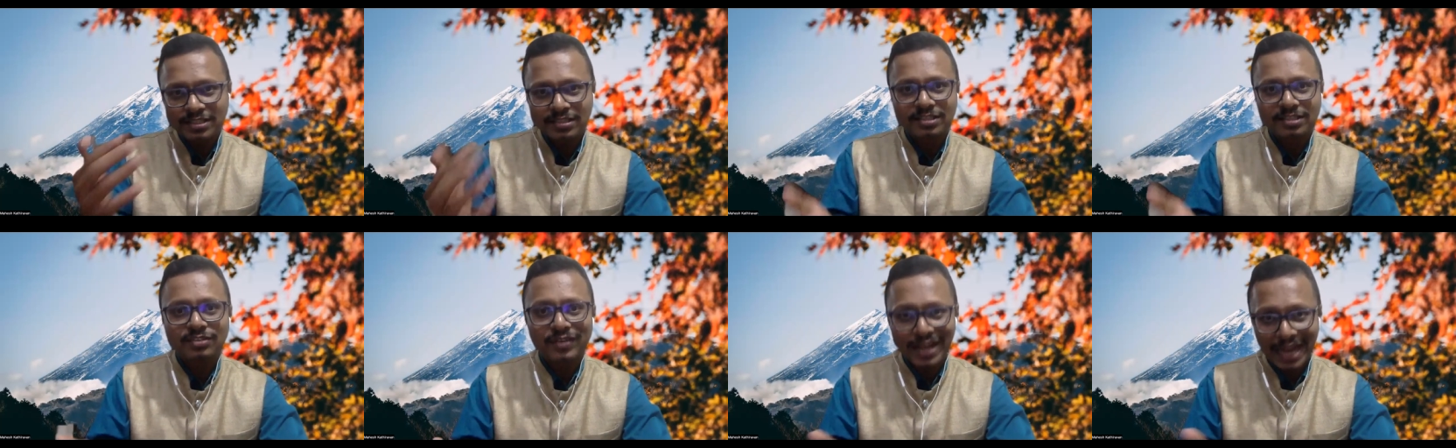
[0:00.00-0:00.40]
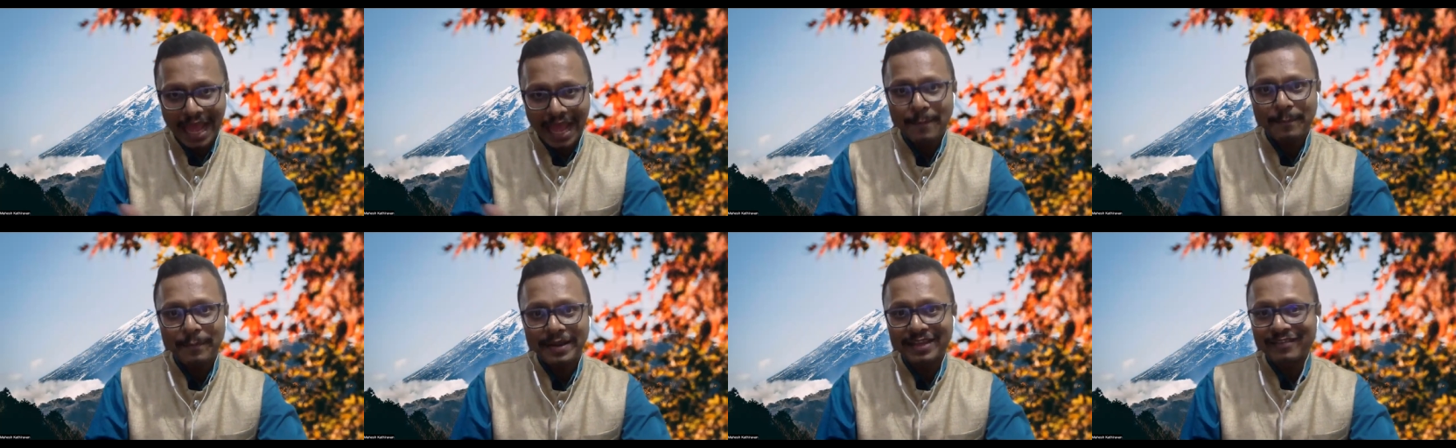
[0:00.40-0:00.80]
changes were
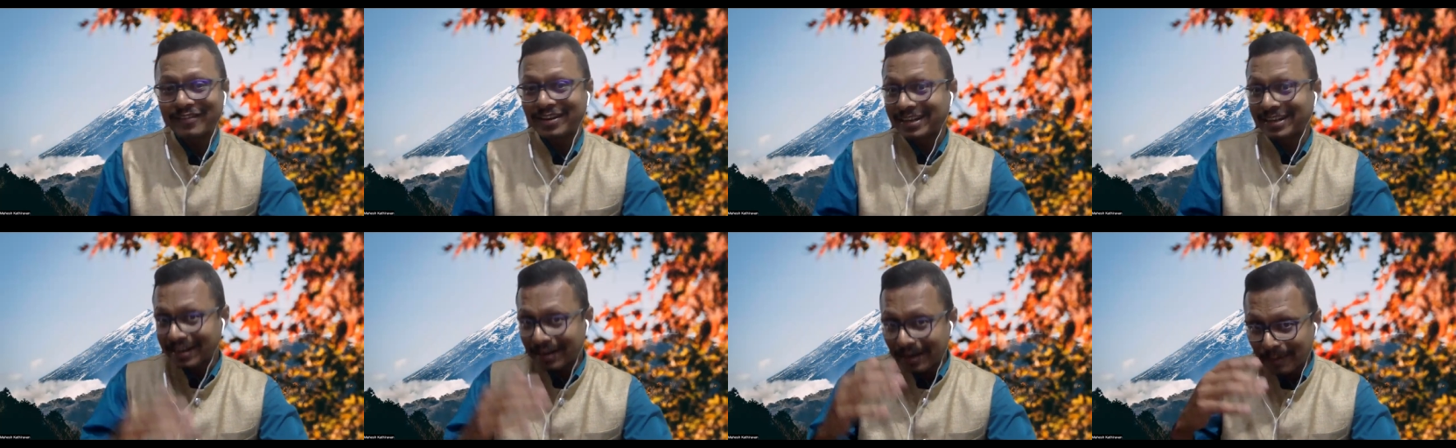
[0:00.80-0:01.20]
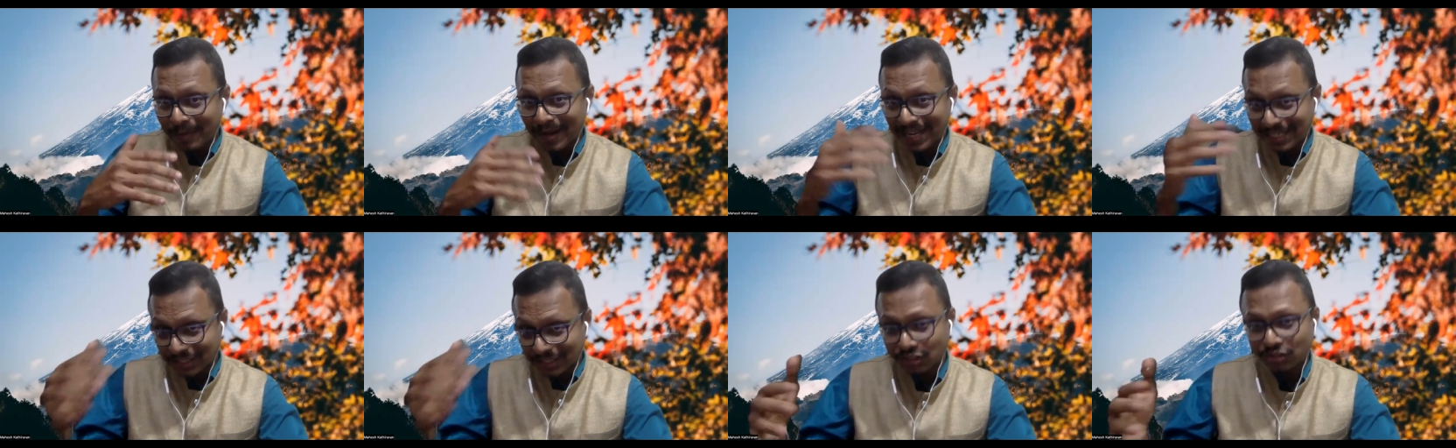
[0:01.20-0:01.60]
happening, when the
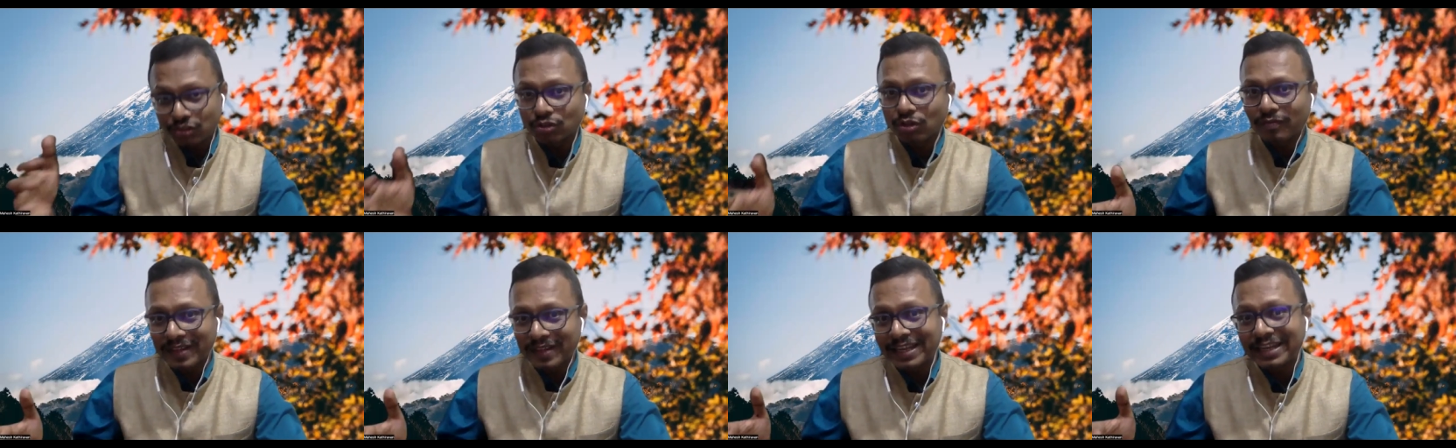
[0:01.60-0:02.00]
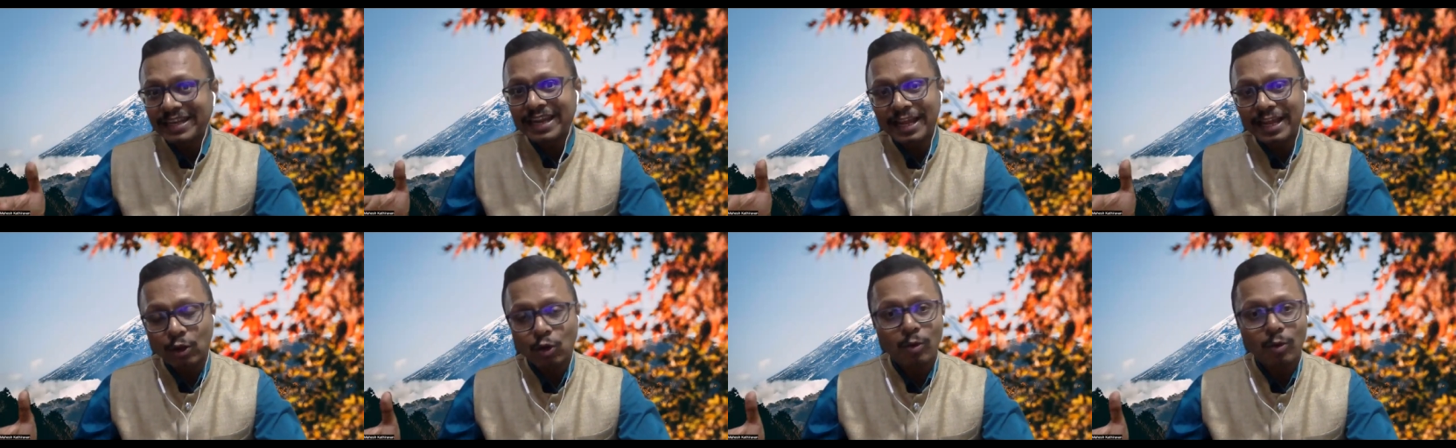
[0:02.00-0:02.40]
liberalization of the
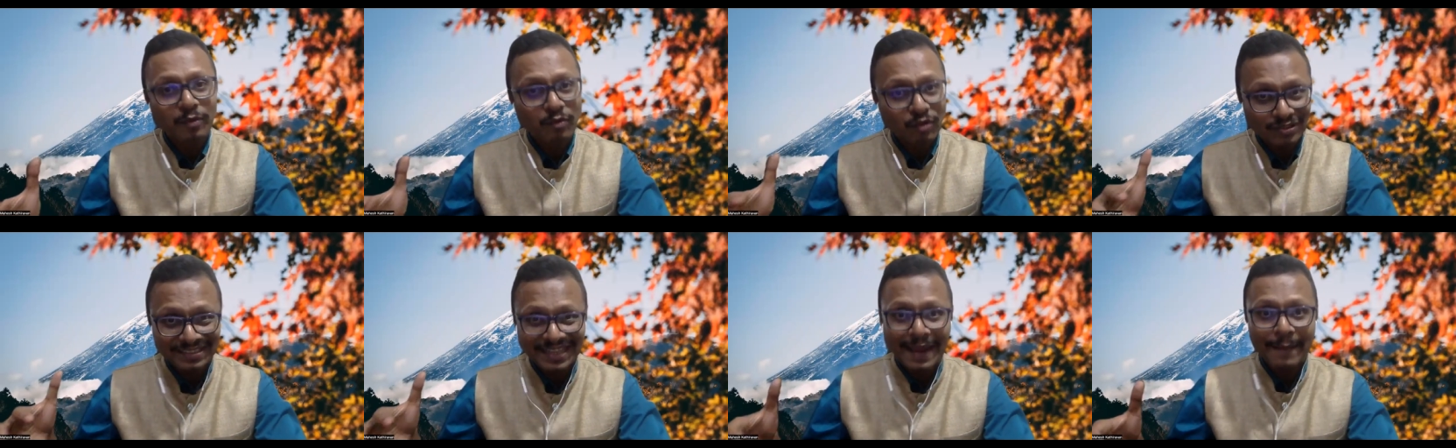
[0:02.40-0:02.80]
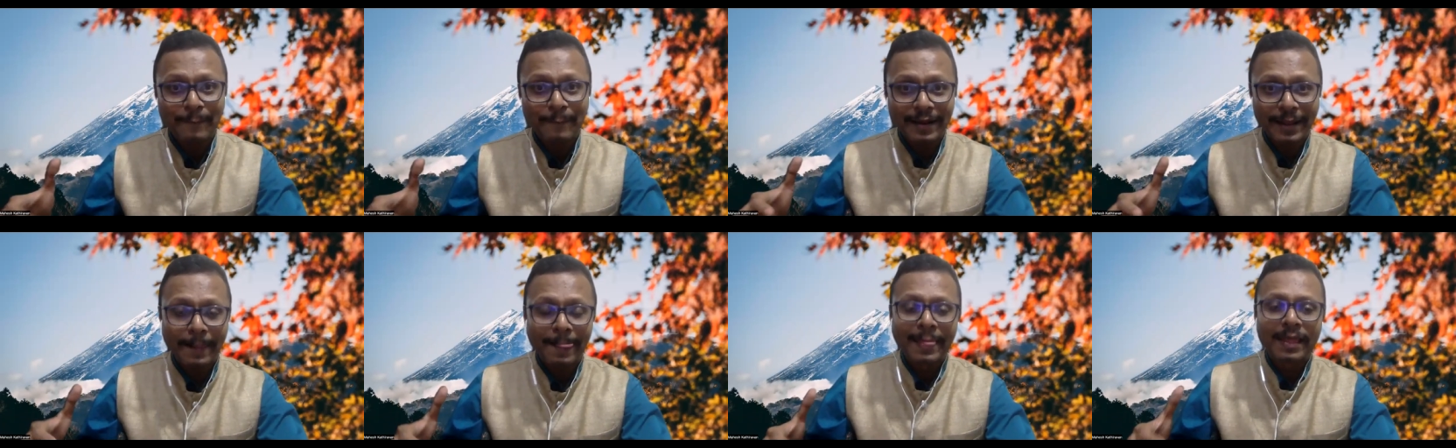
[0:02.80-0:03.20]
Indian economy was
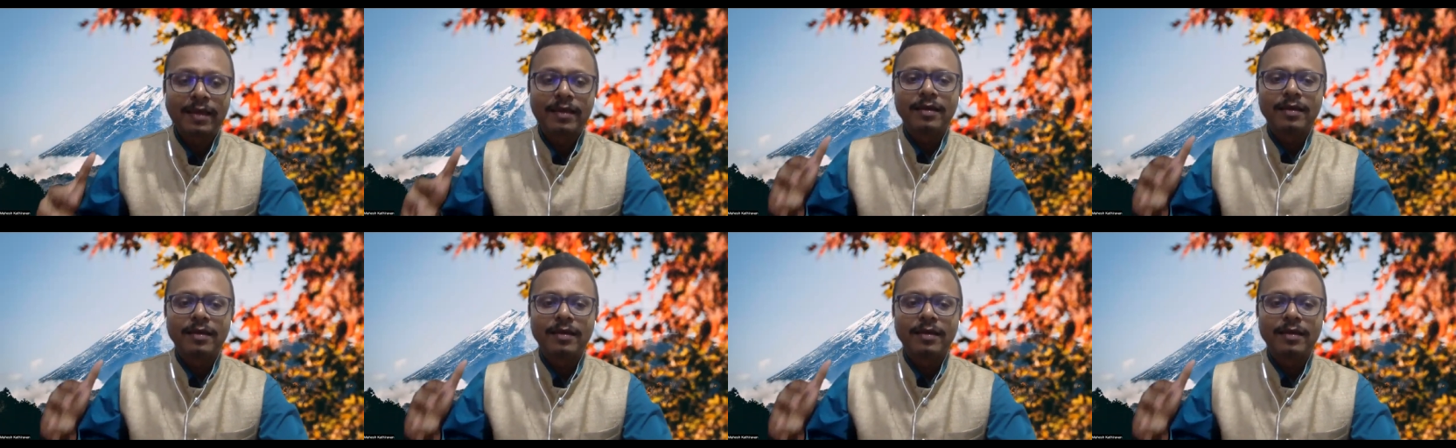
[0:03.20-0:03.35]
happening.